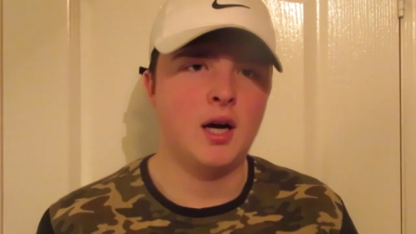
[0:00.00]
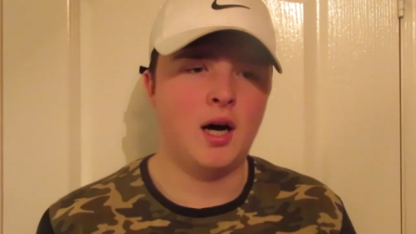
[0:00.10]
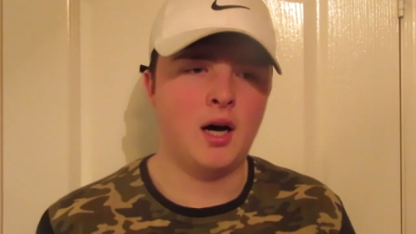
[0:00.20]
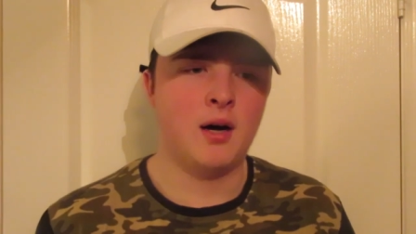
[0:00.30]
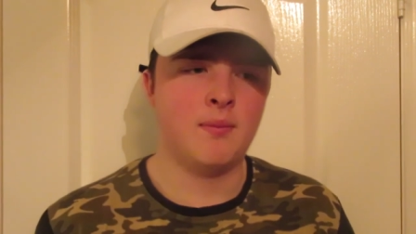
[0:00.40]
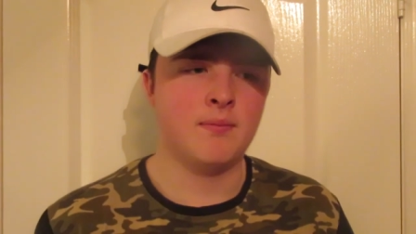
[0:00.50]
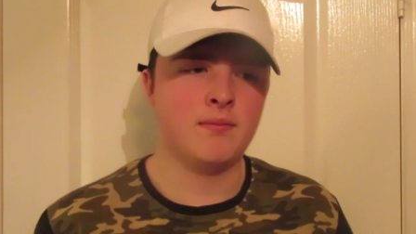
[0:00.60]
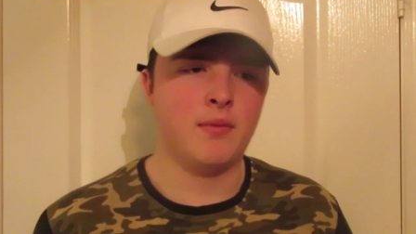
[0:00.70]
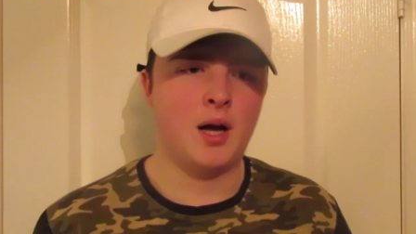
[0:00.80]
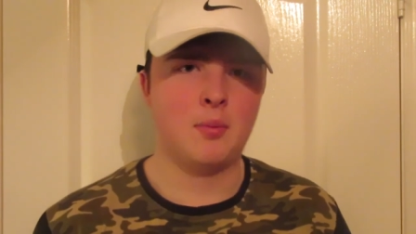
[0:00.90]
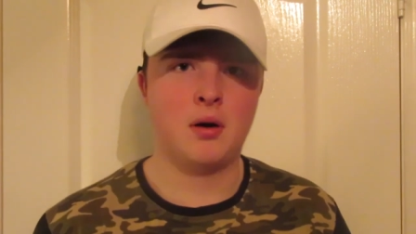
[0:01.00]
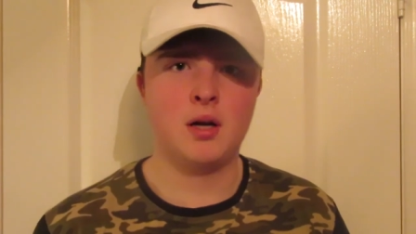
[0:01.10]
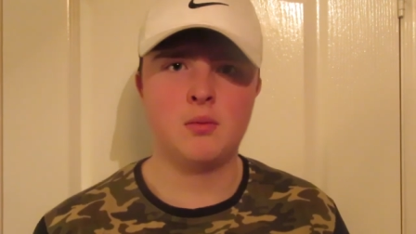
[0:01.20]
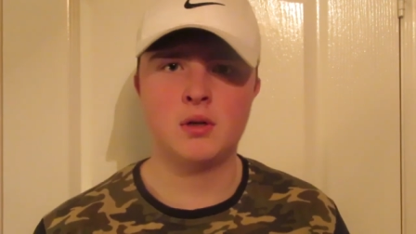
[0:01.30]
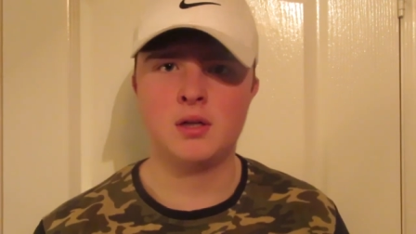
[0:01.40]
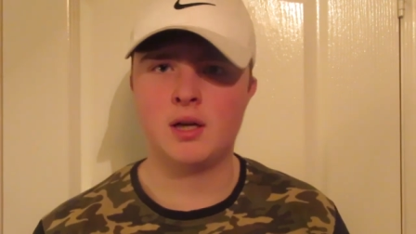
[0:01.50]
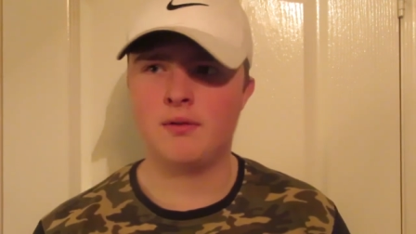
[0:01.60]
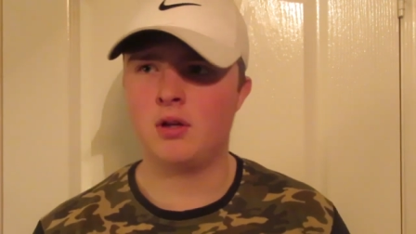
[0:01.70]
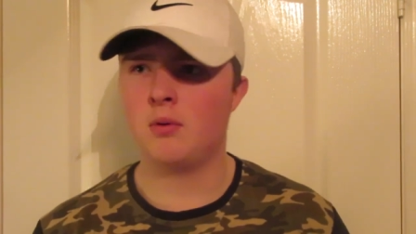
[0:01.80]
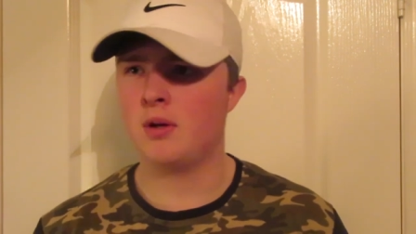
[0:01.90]
um, I probably wouldn't
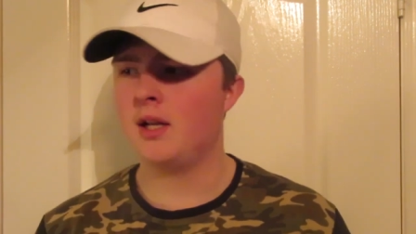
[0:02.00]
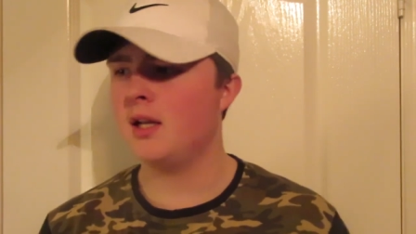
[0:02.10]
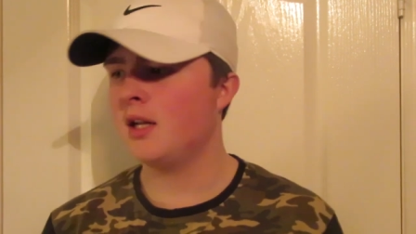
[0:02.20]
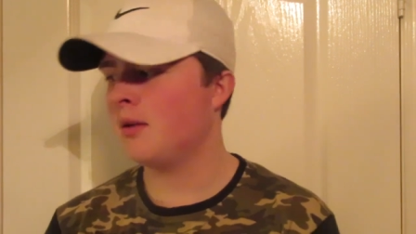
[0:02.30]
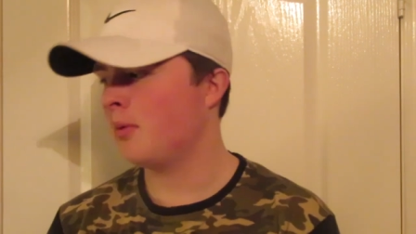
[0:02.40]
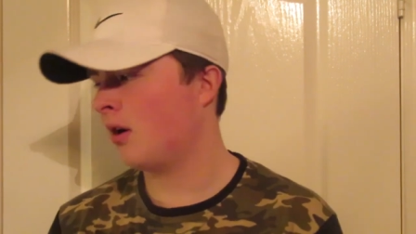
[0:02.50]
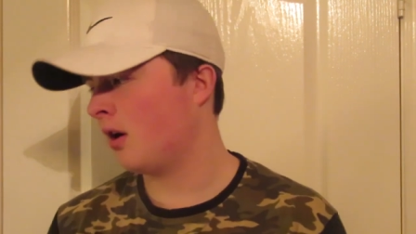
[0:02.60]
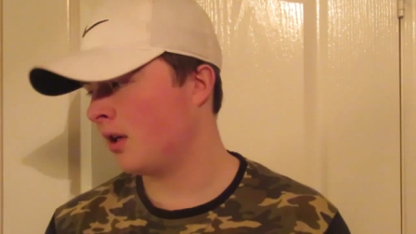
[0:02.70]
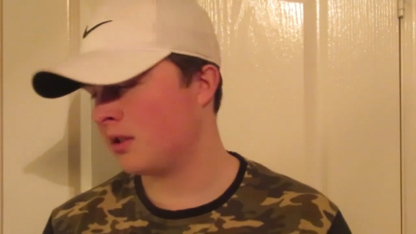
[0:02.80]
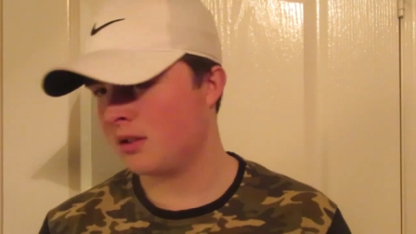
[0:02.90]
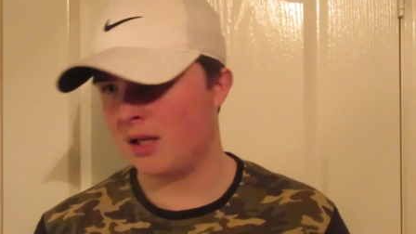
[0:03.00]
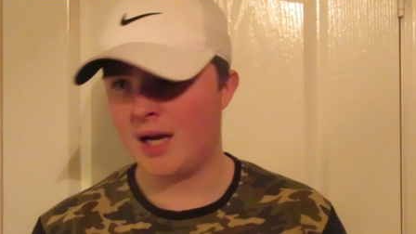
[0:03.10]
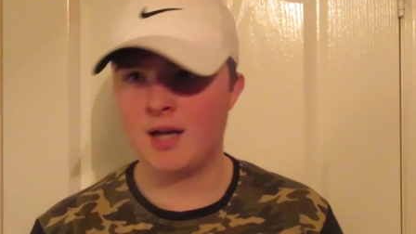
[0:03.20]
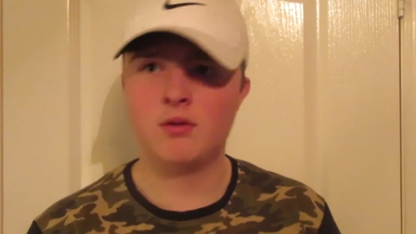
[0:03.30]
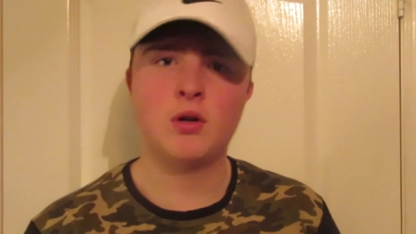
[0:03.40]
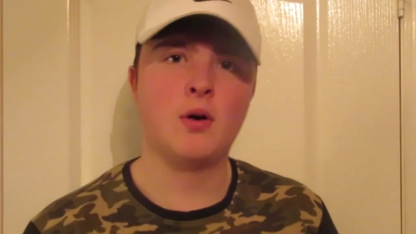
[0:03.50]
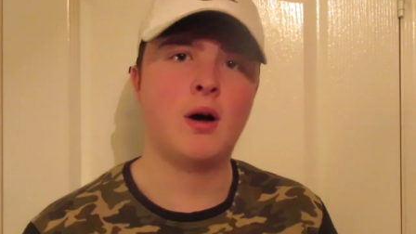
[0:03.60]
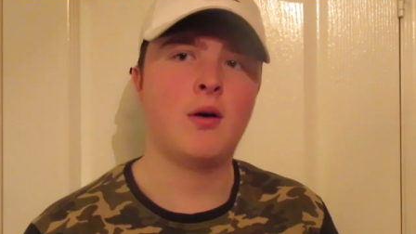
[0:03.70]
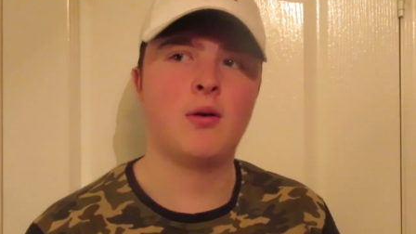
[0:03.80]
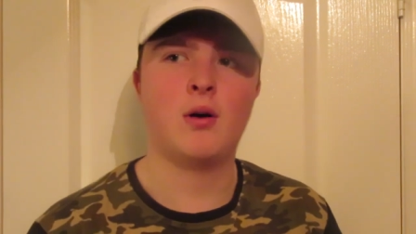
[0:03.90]
have done what he did, but honestly, I don't know
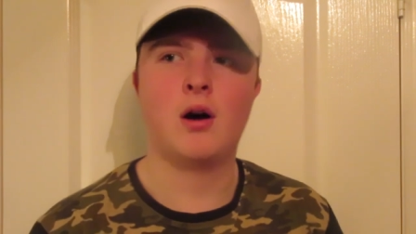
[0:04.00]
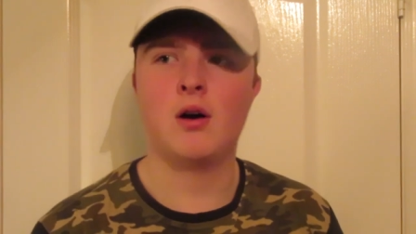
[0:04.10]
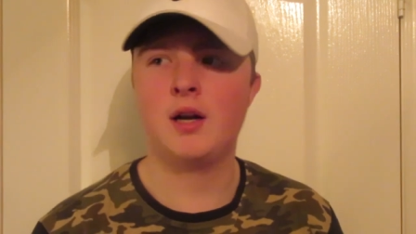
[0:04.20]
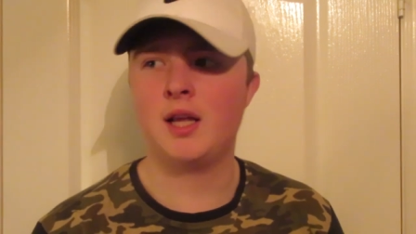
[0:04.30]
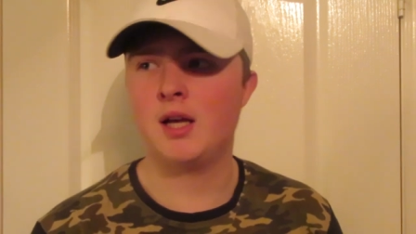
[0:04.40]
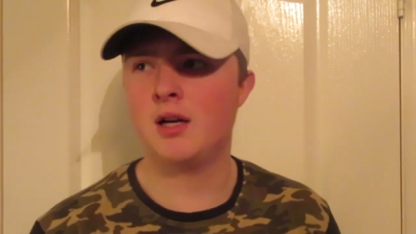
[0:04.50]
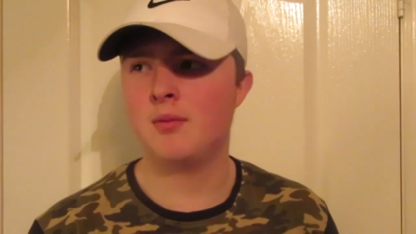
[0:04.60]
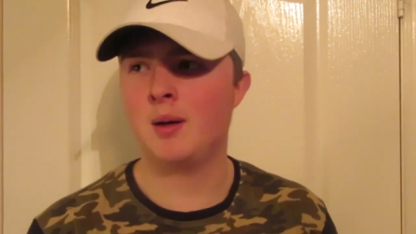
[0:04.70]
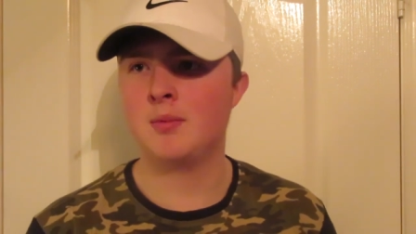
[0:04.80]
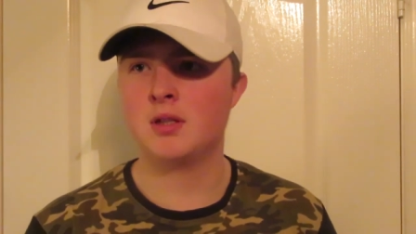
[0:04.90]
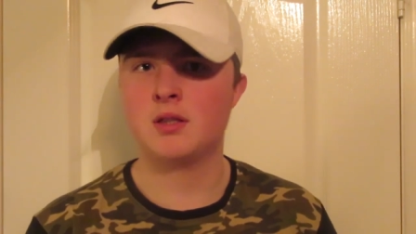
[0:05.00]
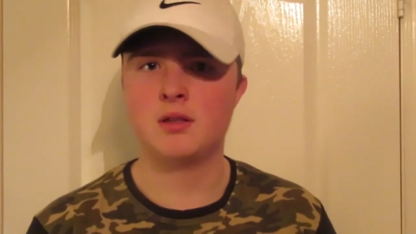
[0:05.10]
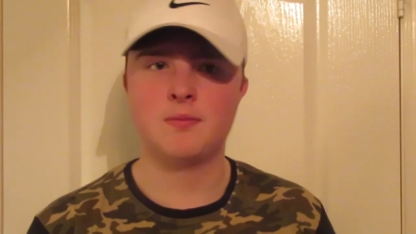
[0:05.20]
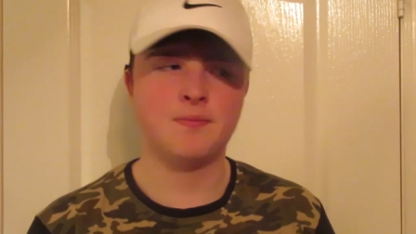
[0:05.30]
how hard he hit him. I'm just,